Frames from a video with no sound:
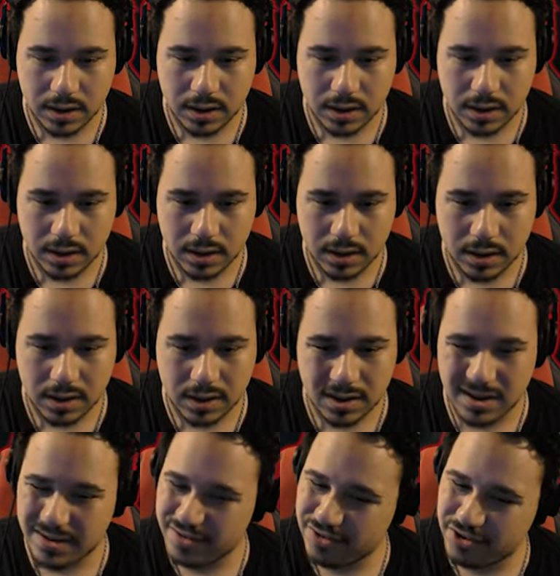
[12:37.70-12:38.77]

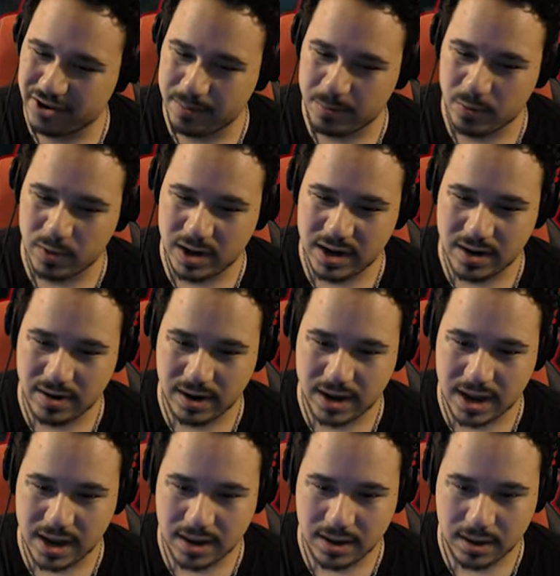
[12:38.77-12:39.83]
Is she gonna be right here
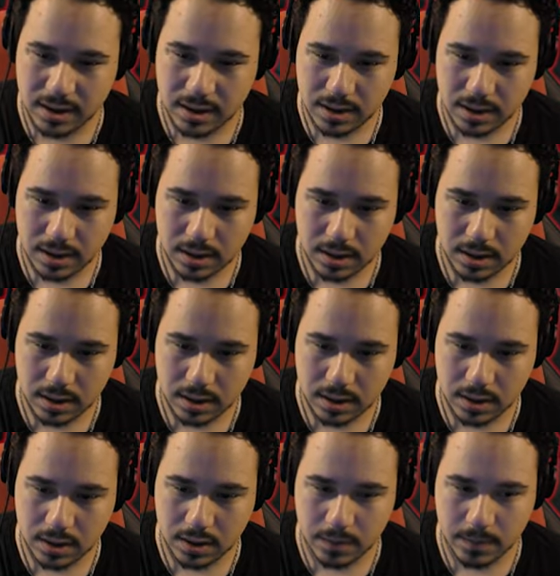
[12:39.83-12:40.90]
again?
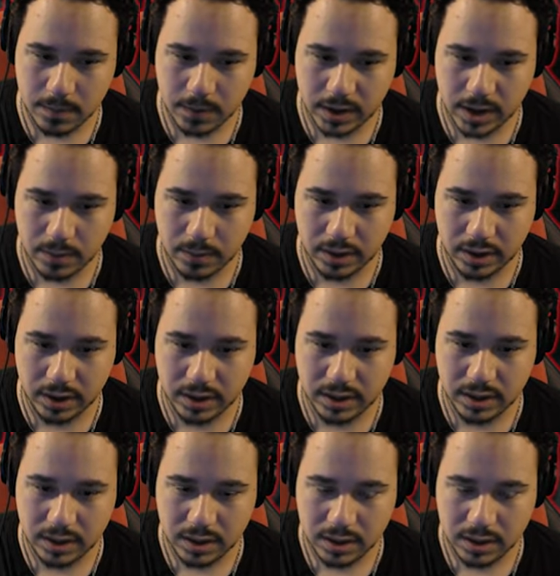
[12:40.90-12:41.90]
Nope, okay, we're good.